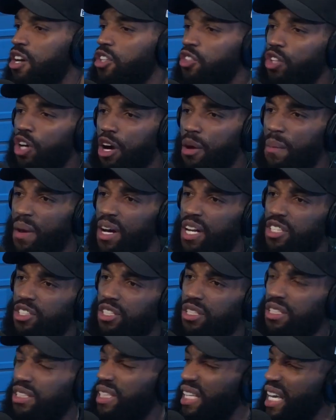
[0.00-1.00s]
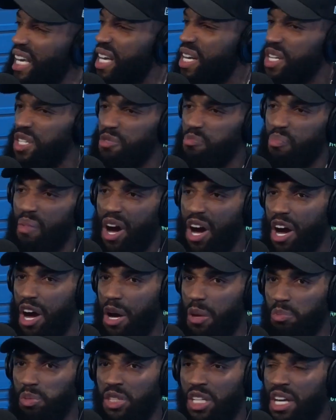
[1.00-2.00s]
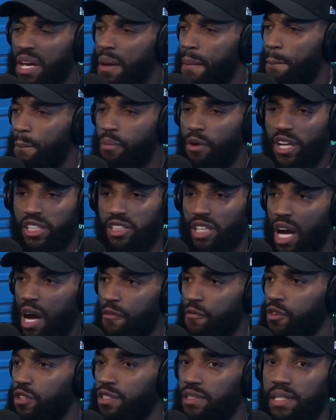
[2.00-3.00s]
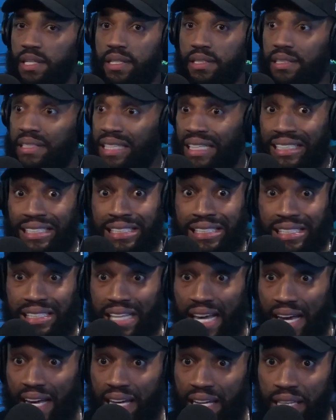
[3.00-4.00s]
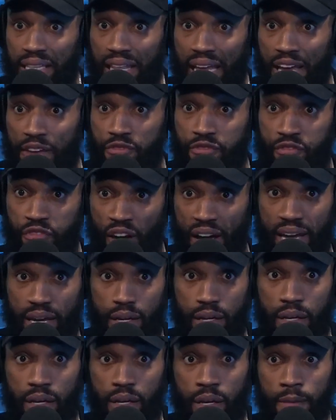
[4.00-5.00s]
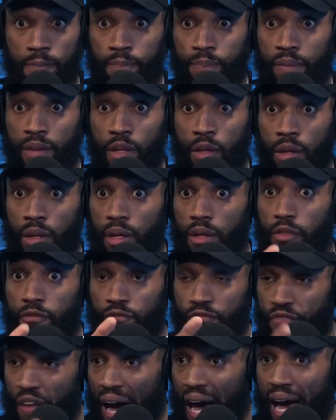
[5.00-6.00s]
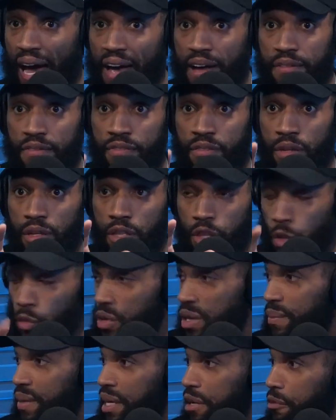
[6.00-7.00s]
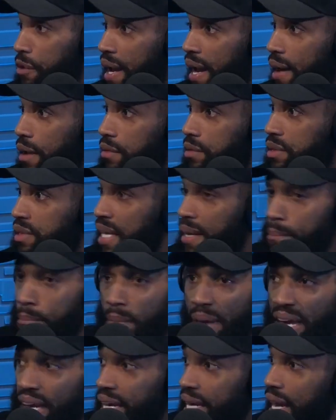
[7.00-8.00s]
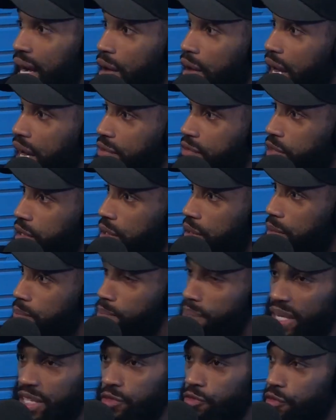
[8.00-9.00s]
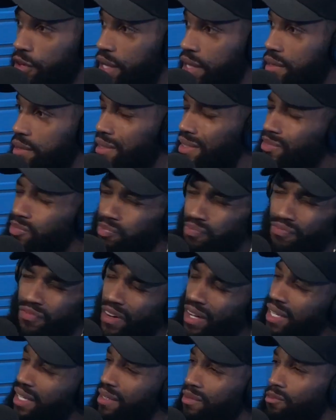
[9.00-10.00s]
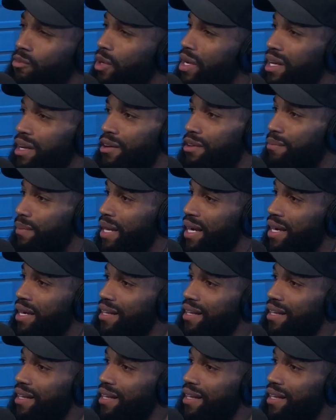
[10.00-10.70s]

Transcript: talking about each other's kids, moms, press conference this. The second they fight, 5 3-minute rounds, they making out after. Best friends. It's fucking weird, man.